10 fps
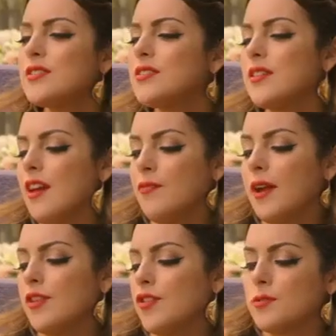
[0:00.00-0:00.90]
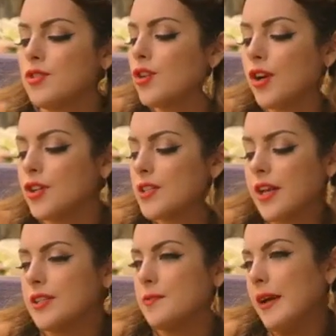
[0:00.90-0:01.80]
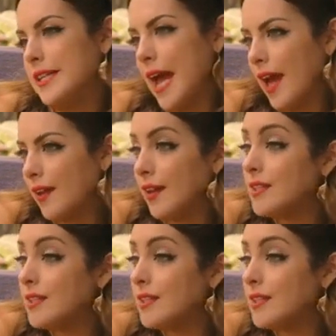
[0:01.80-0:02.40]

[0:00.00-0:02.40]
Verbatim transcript: just until the FBI drops the charges against my dad